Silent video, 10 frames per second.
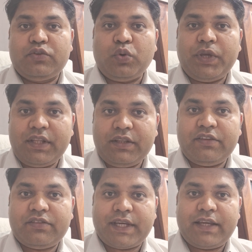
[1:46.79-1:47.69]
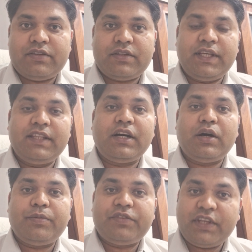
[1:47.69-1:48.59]
So in this case, in the
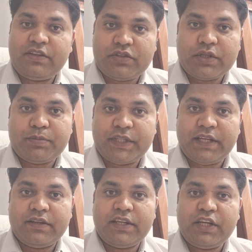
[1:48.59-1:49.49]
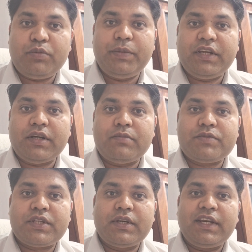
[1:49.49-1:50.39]
absence of it
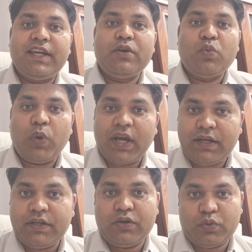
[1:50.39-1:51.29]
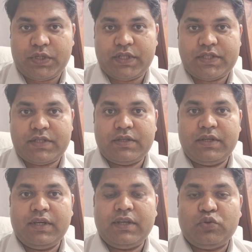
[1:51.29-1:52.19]
becomes invalid notice.
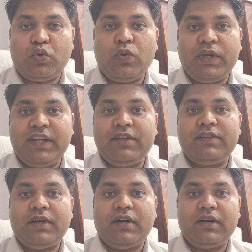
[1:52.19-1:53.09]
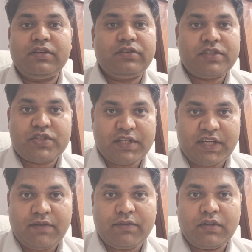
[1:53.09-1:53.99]
So it is
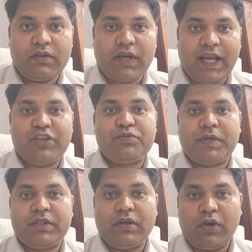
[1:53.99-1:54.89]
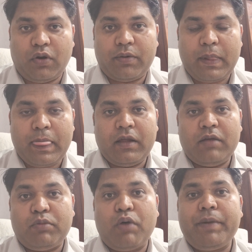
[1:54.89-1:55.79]
unsustainable as per the law.
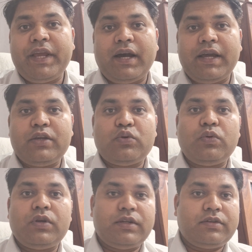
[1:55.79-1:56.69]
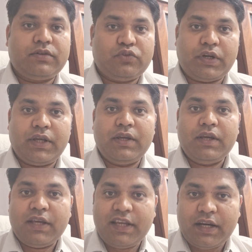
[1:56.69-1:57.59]
Bombay High Court,
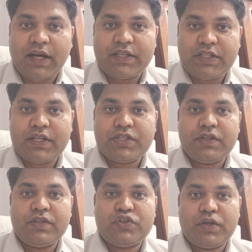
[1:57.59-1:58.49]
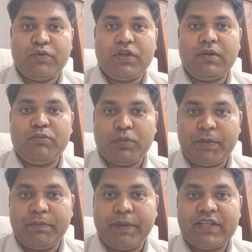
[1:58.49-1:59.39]
ITAT Tribunal
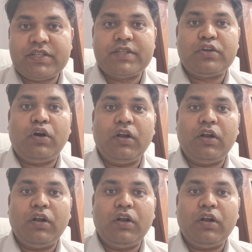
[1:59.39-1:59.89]
Mumbai bench has